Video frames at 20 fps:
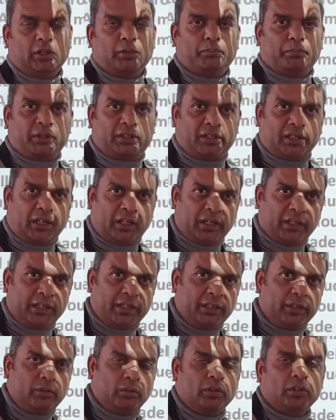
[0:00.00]
But
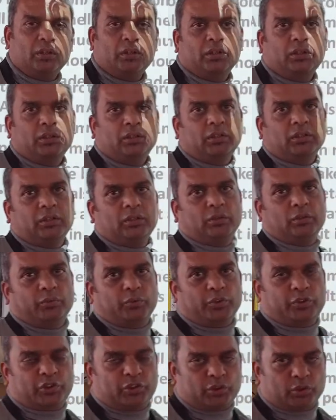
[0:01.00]
iron
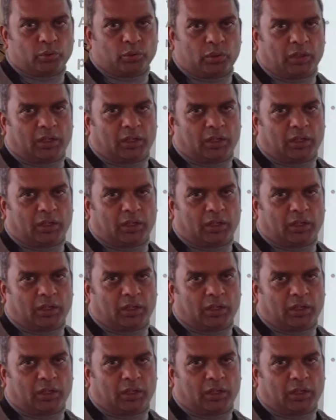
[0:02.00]
was so